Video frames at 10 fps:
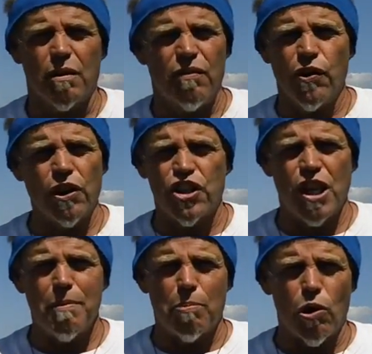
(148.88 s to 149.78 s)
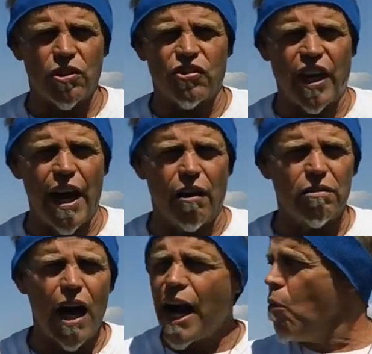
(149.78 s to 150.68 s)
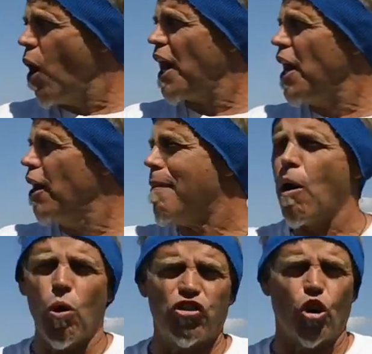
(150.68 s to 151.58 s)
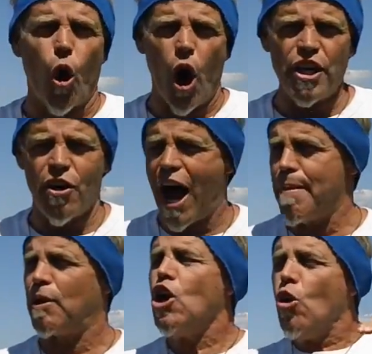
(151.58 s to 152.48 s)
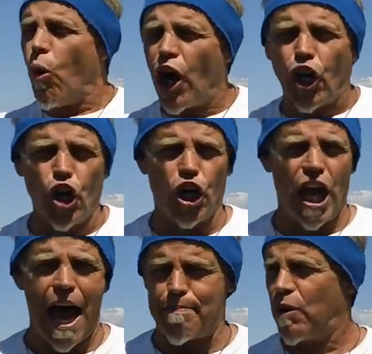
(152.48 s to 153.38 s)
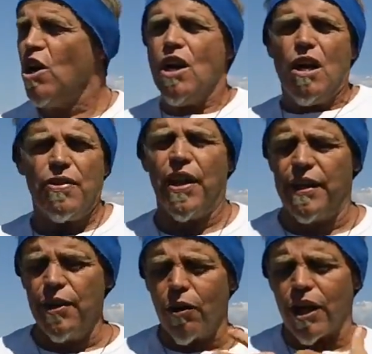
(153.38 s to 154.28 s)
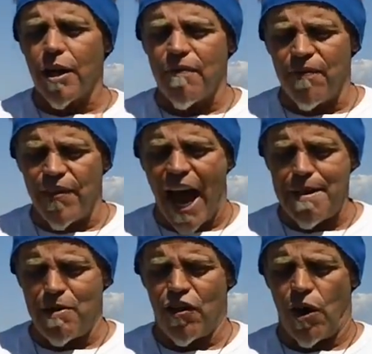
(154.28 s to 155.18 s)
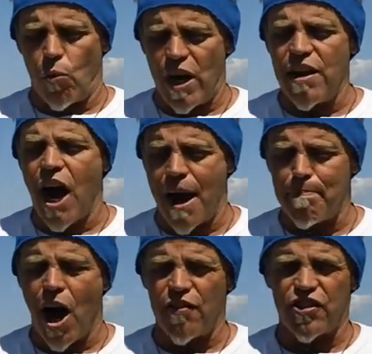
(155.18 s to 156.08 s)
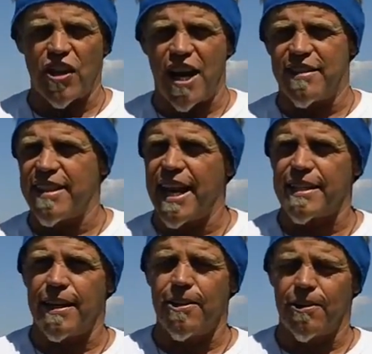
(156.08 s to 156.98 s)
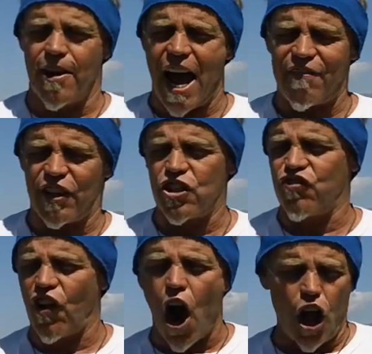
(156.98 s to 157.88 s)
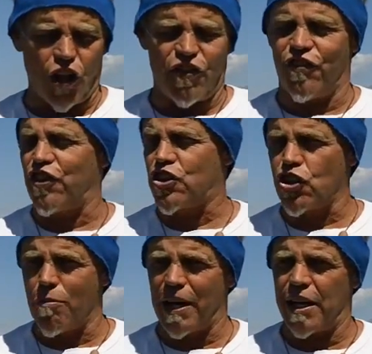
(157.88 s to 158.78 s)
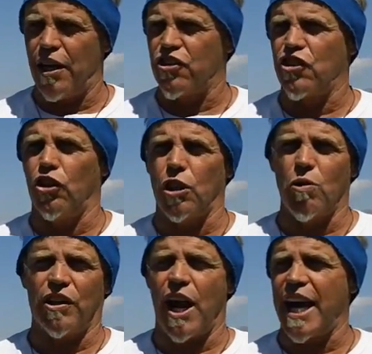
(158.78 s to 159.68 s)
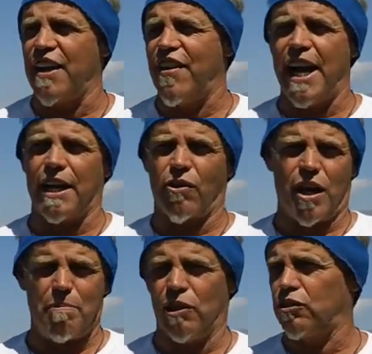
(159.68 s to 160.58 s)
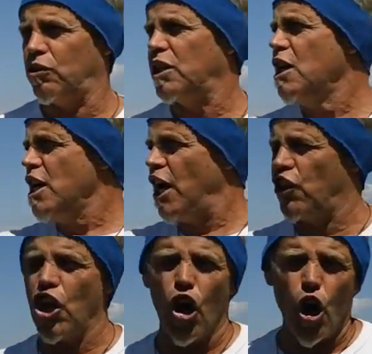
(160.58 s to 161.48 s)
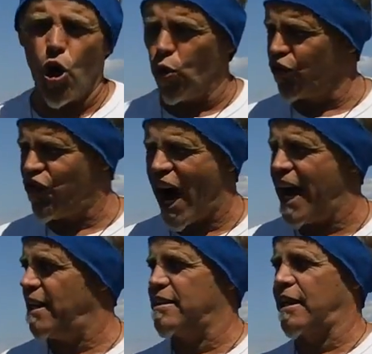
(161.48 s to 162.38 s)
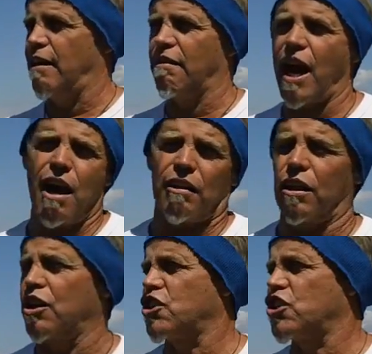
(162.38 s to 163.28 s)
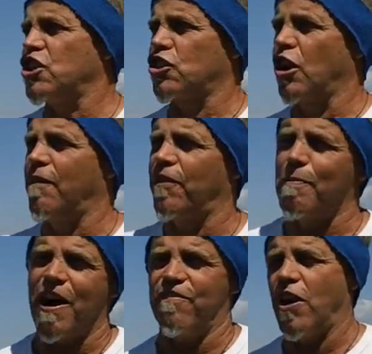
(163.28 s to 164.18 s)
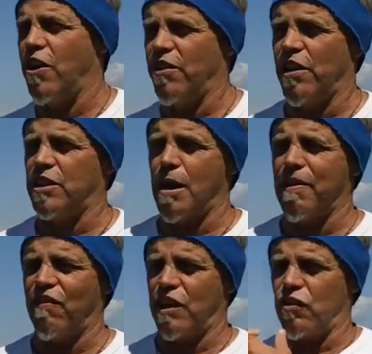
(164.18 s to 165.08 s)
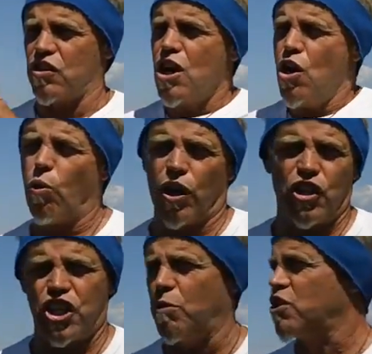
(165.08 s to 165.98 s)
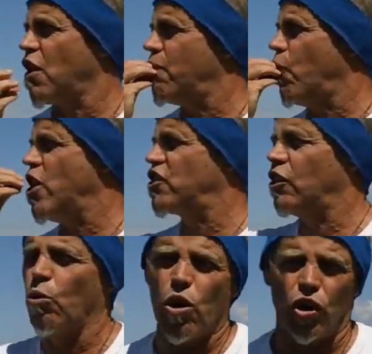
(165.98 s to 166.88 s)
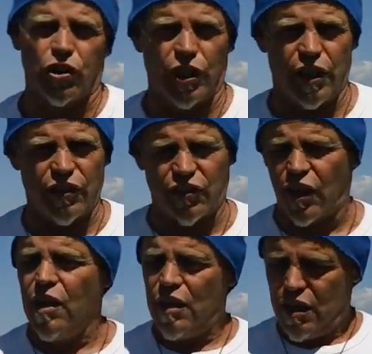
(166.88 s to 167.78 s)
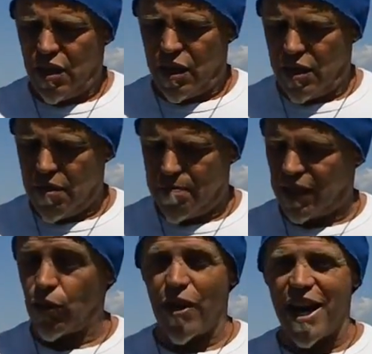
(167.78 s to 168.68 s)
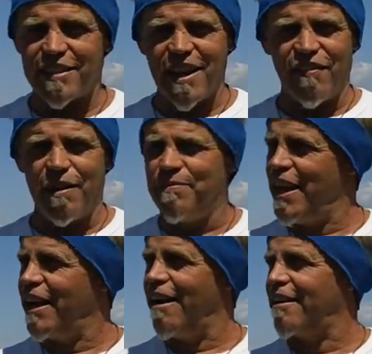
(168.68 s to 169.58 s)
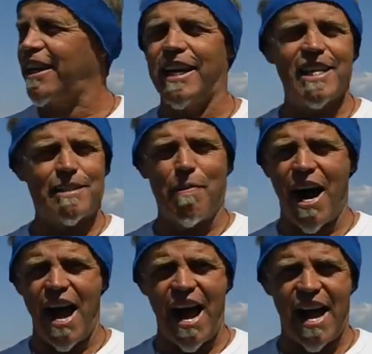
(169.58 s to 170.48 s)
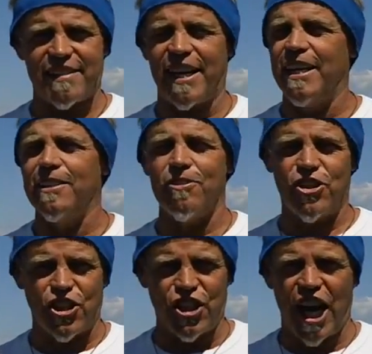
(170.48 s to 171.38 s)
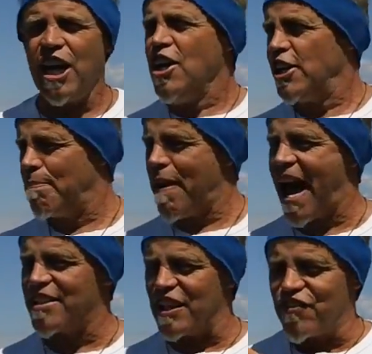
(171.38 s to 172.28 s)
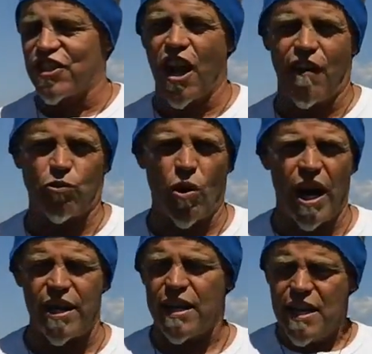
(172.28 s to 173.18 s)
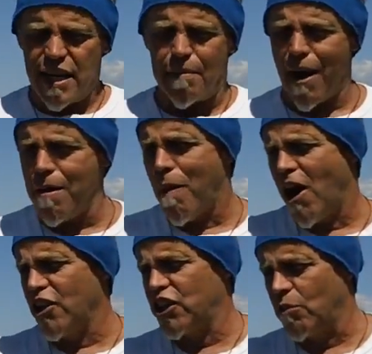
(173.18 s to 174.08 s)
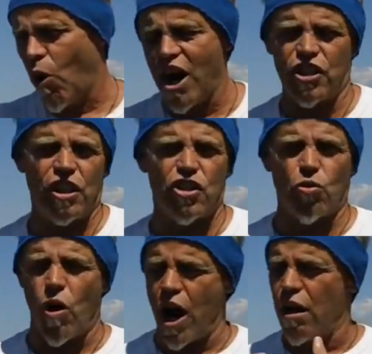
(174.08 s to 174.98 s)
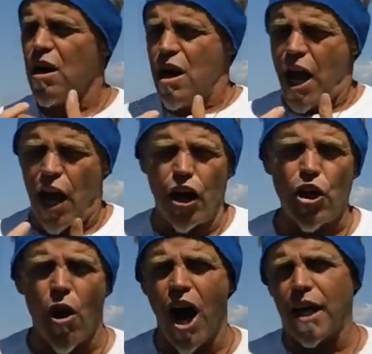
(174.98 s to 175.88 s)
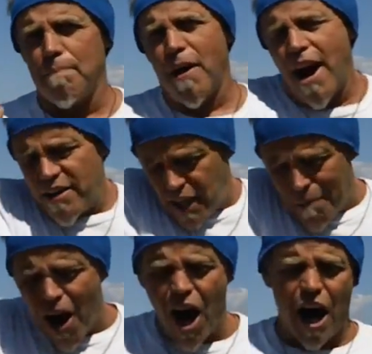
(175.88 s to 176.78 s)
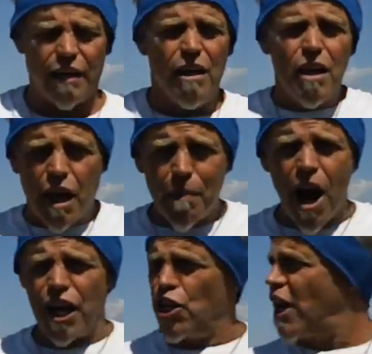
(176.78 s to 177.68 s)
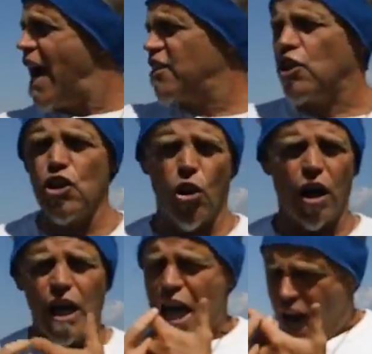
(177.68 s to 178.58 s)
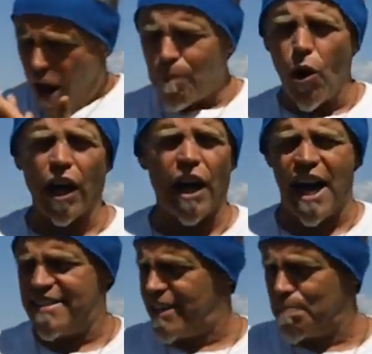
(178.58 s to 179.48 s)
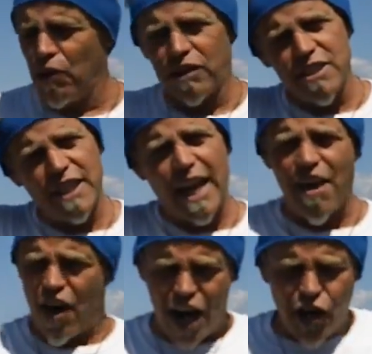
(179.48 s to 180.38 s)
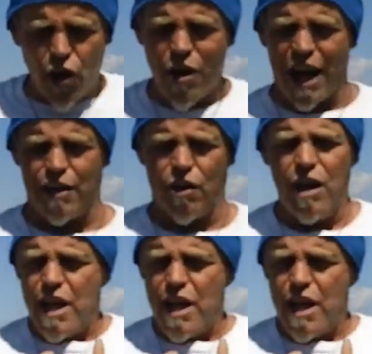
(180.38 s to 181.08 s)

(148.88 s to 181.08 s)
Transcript: Fukushima broke the scale. I don't want to hear about what's going to happen, what could happen. The nuclear nightmare that we hypothesize as anti-nuclear advocates, all of it for so many years, the only one that I give any credibility to in the old fight is Carole Gallagher. She stood up for my father and atomic veterans when she was a voice in the wilderness. But the rest of them, they can all kiss my ass. They didn't do shit. You're passive soft ways. Now, my march in Washington Square and all you occupiers, come on. Come on, you guys in New York. Help organize this, put this together. I know you are going to do it.